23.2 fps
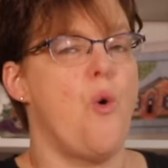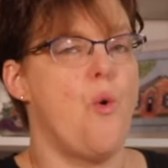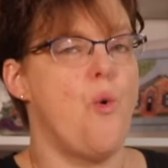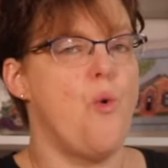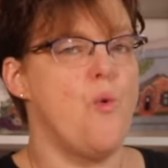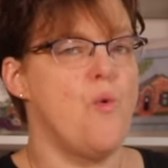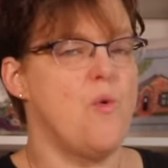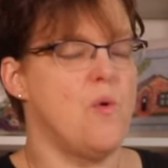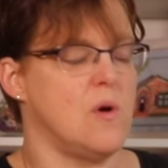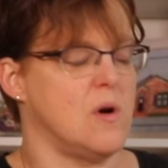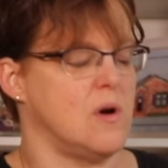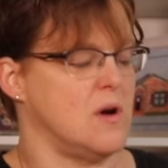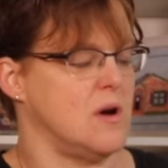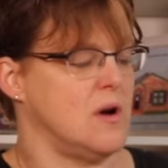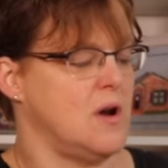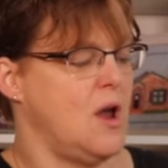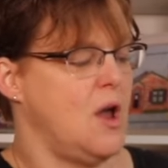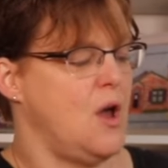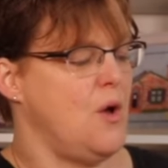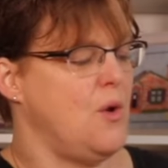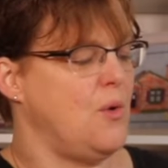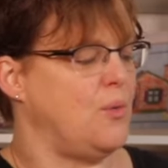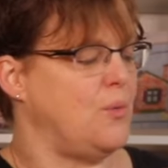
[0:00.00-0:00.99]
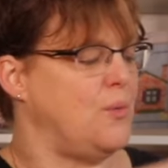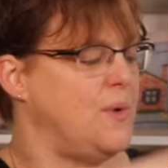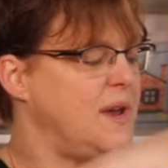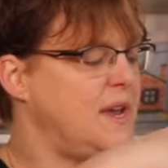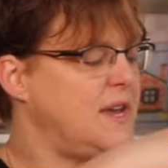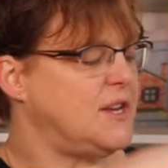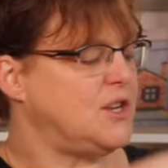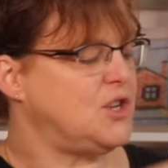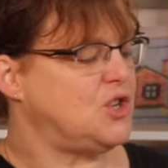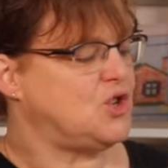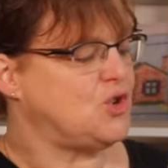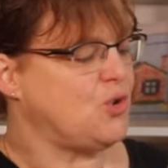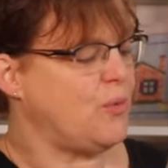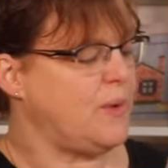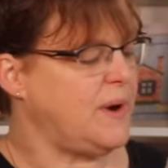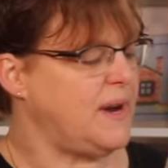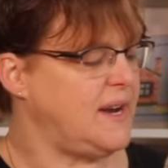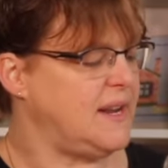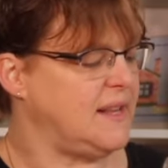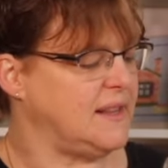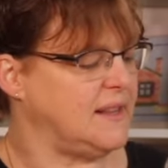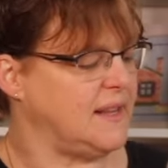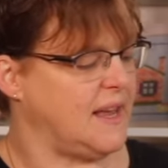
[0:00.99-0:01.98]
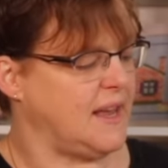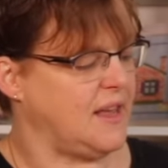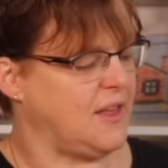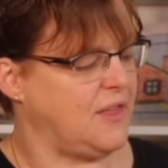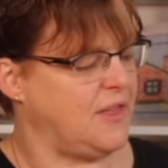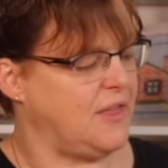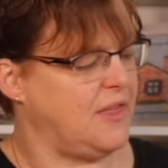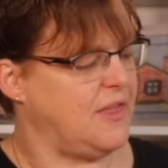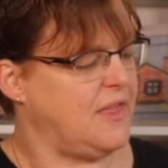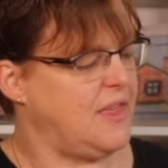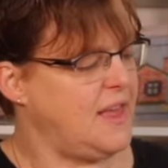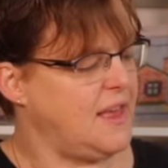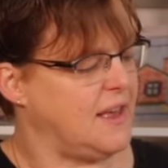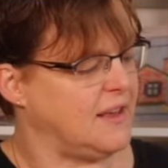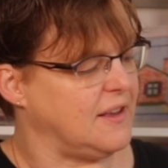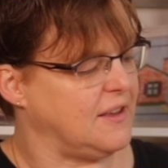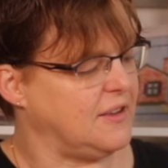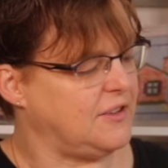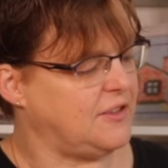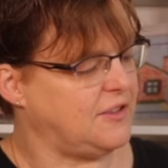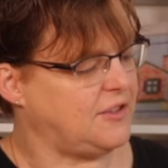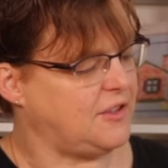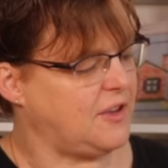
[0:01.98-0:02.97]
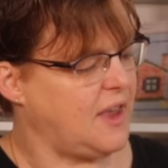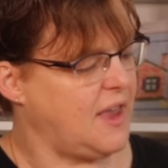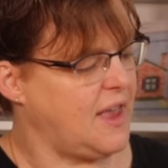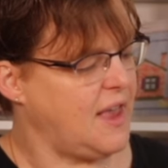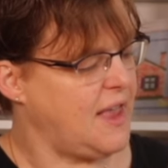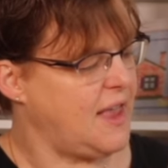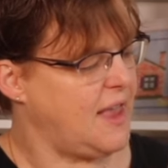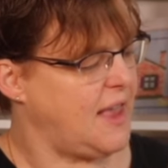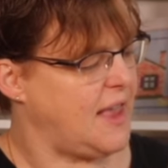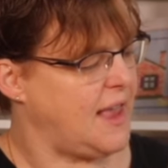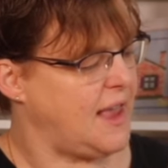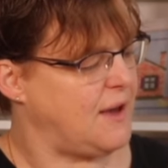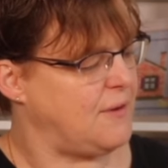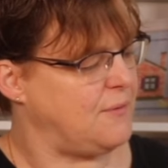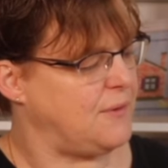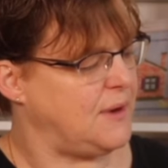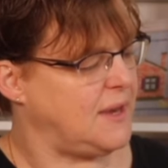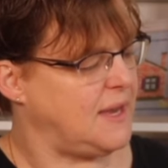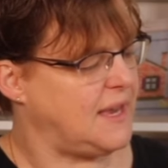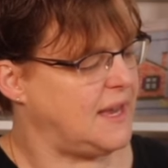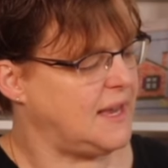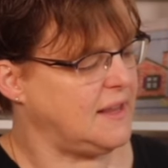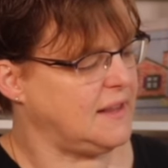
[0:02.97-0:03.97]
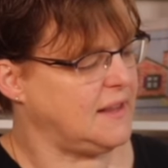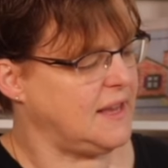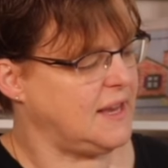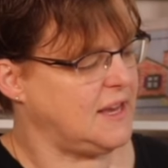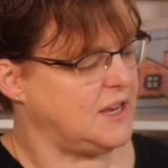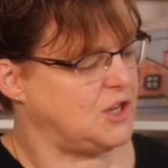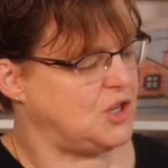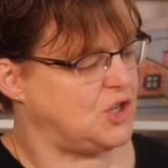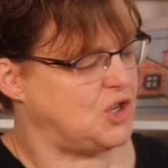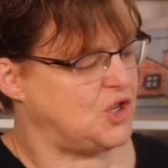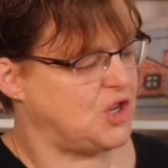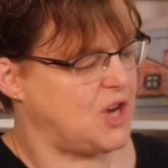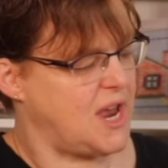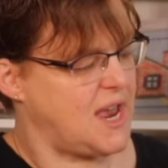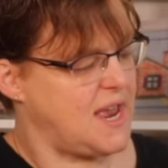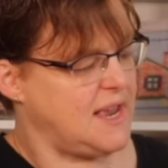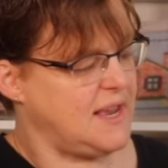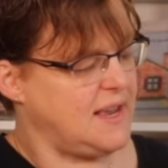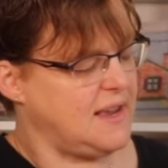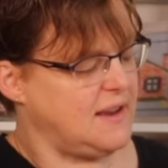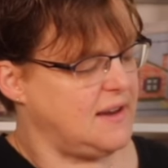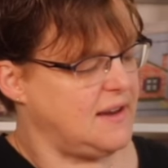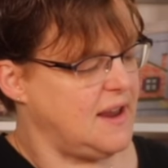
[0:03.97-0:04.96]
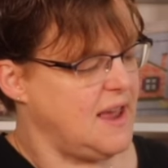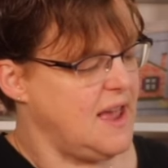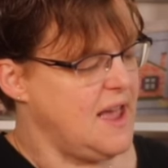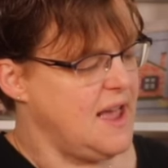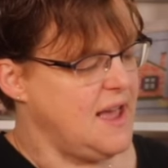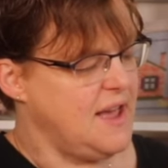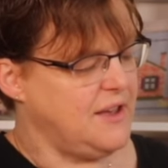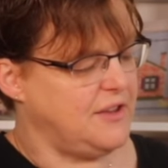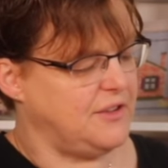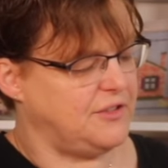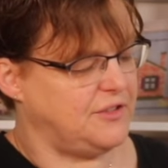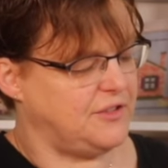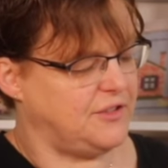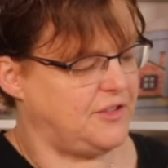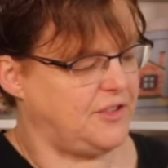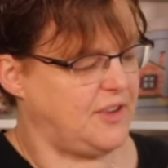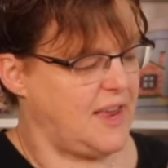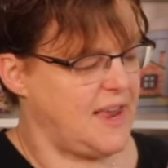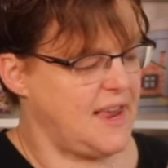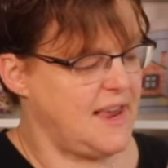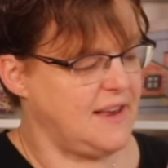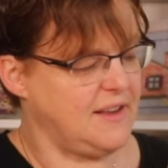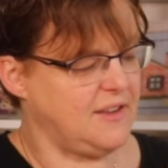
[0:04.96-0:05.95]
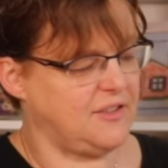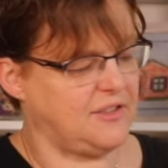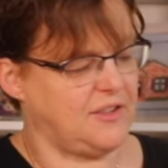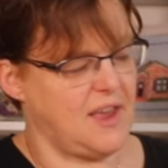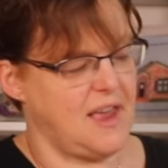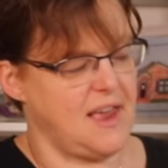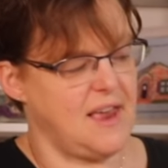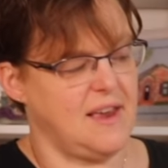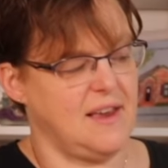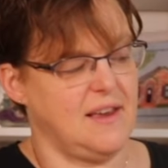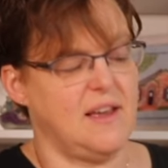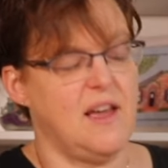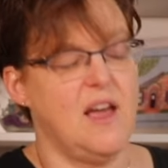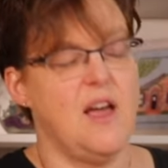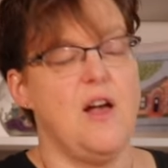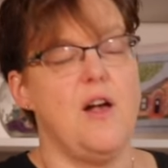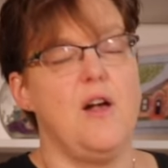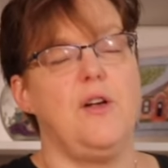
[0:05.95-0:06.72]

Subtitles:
Or we could join it like this and we get like a jagged zigzag.